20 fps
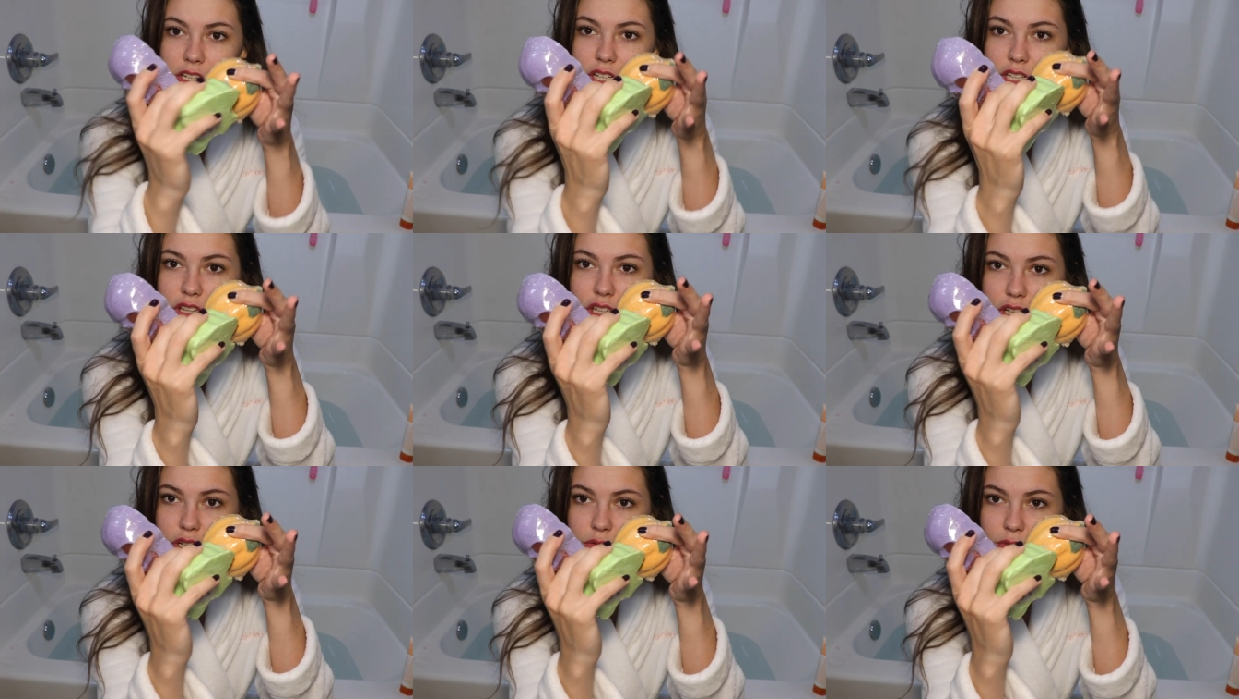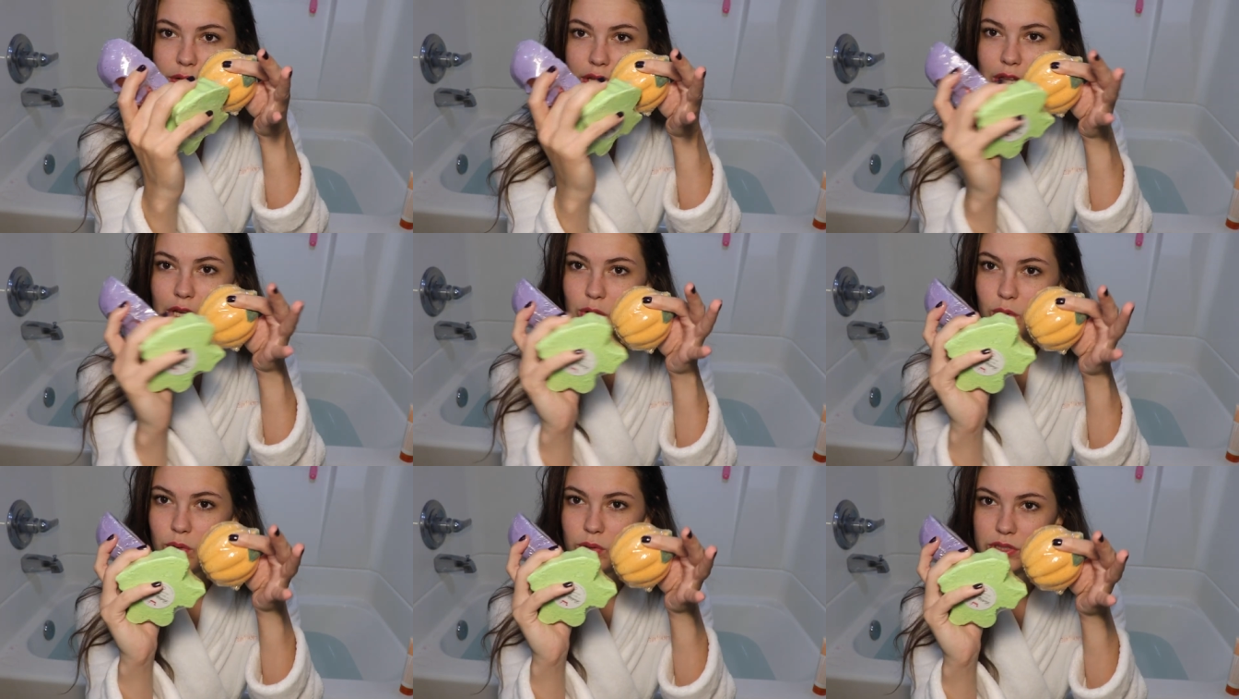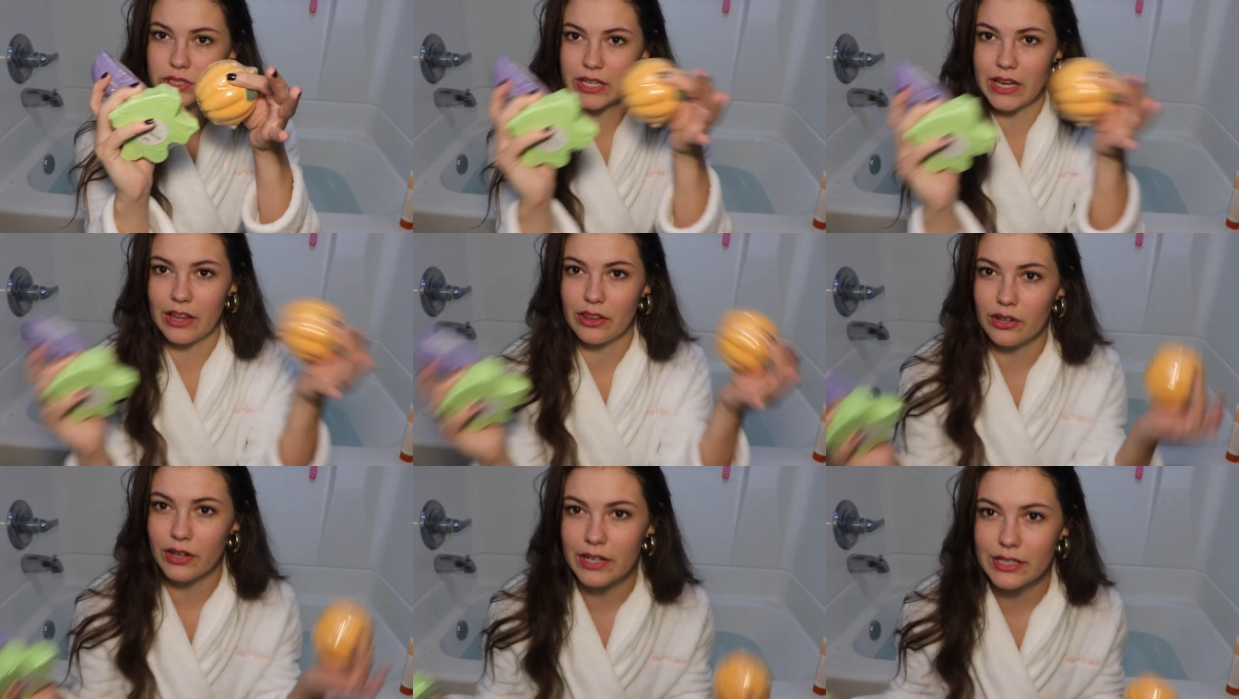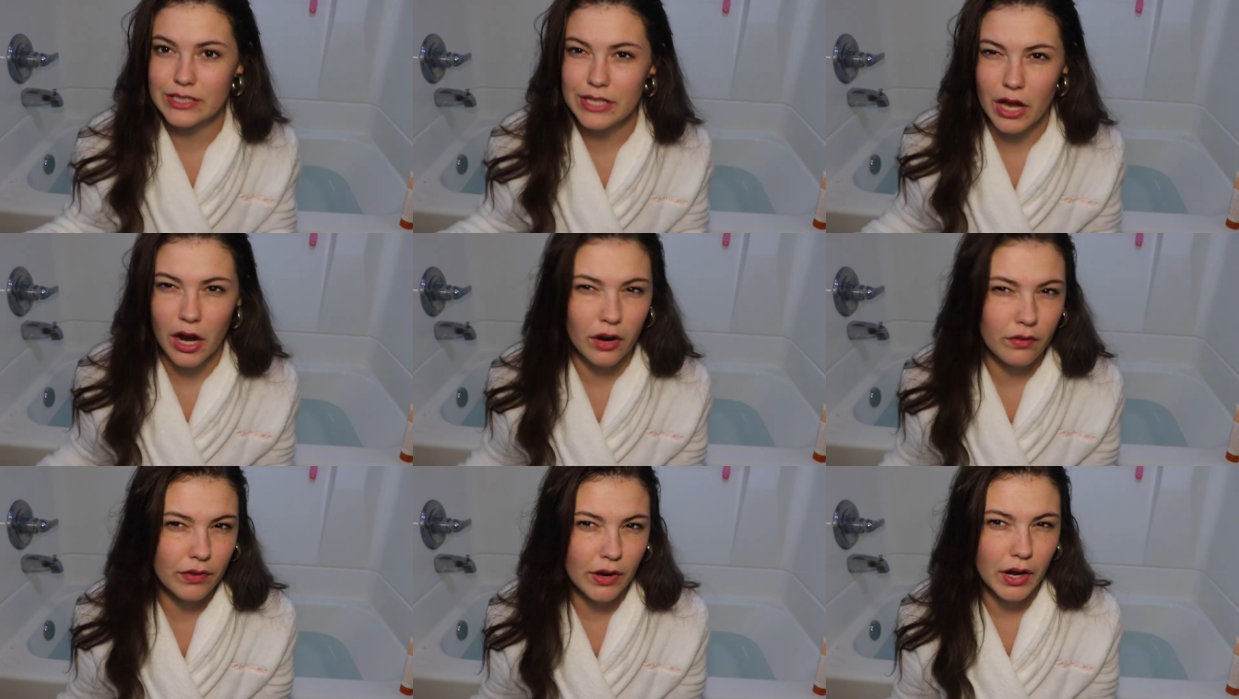could look really cool together because they
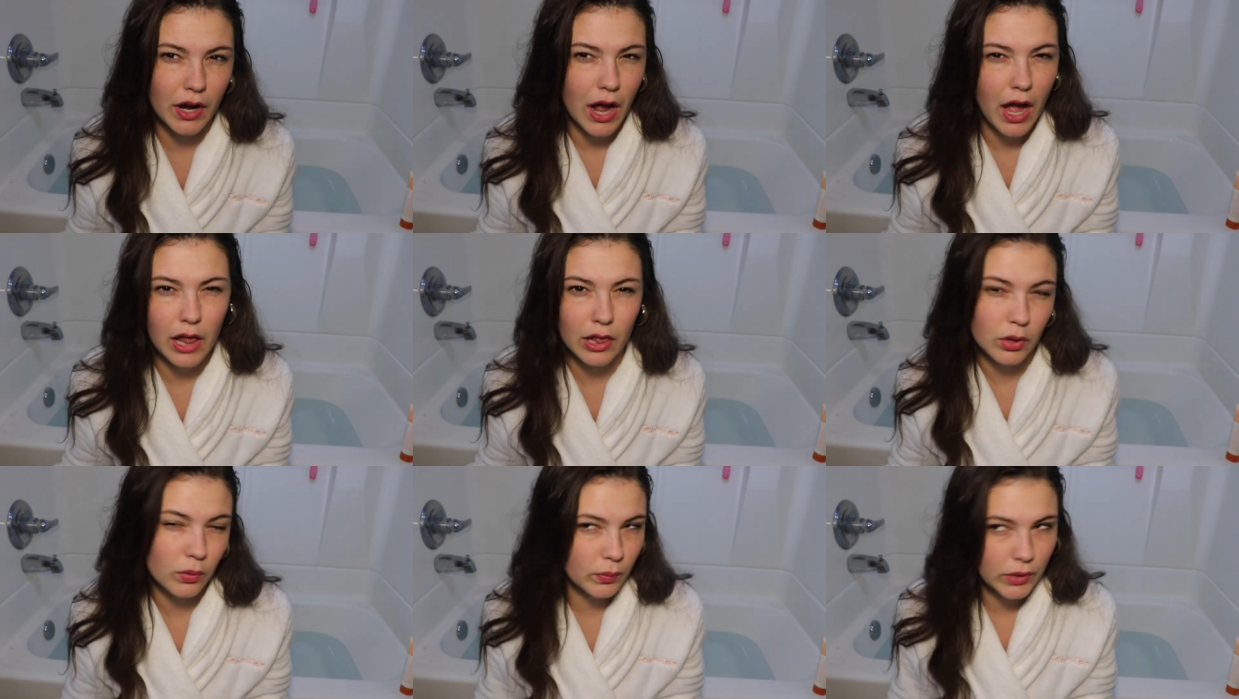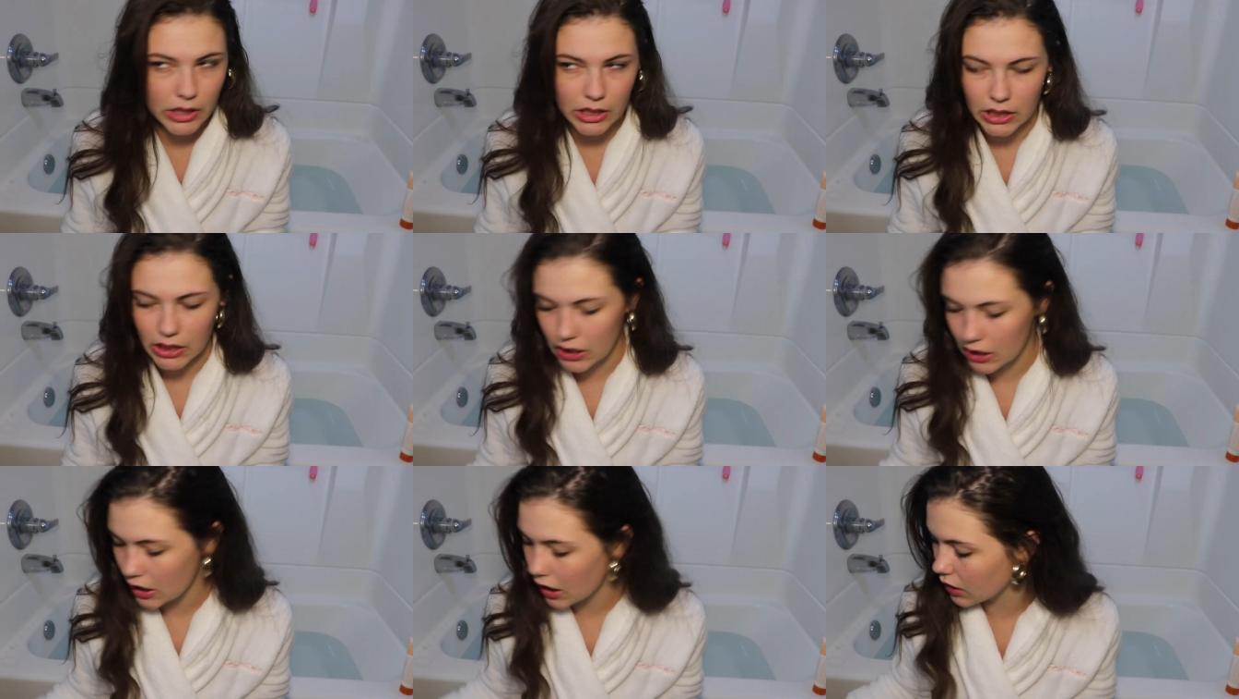are very Halloweeny